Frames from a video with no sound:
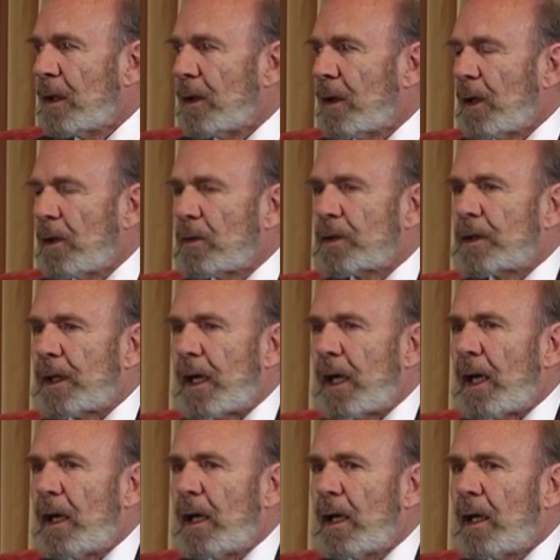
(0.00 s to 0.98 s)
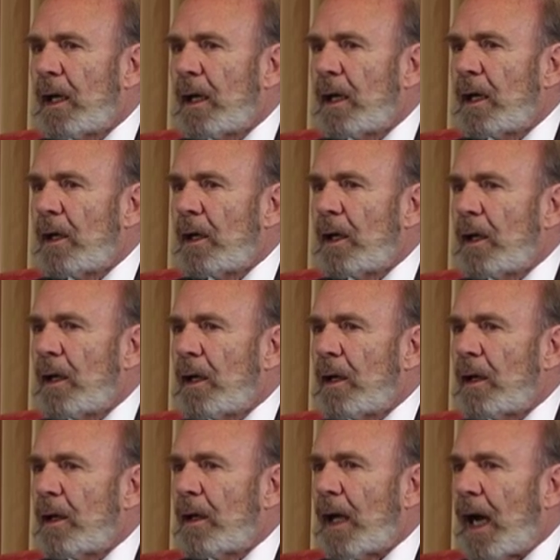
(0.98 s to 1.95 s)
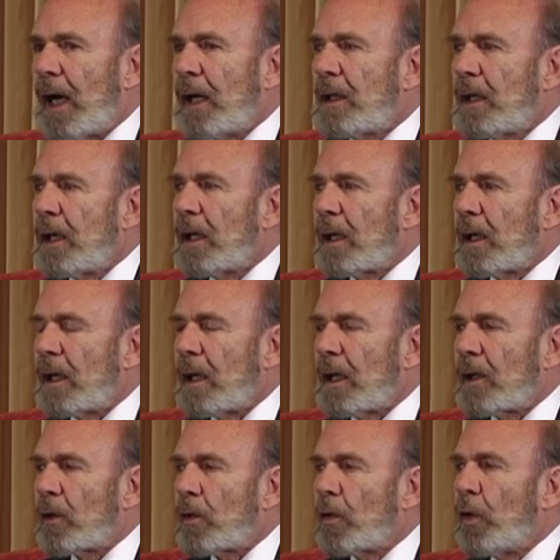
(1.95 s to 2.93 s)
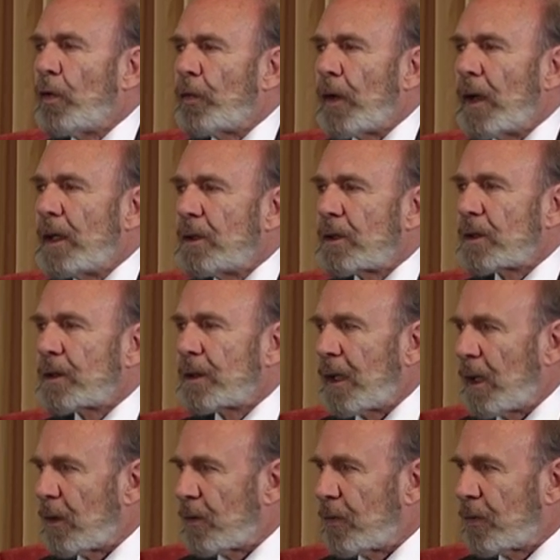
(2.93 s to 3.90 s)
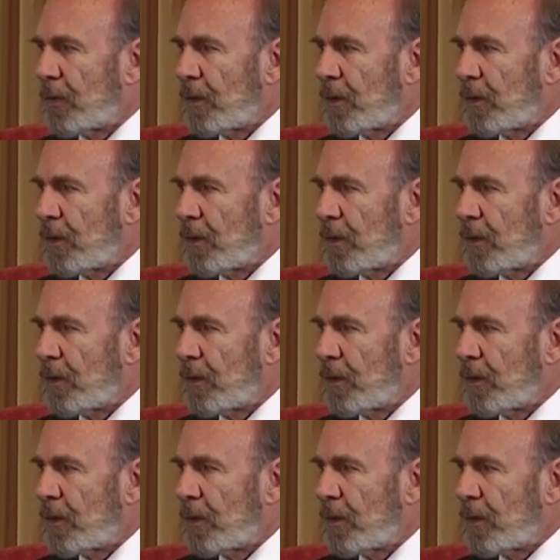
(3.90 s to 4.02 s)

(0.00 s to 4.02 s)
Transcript: they'll say the idea, go find yourself.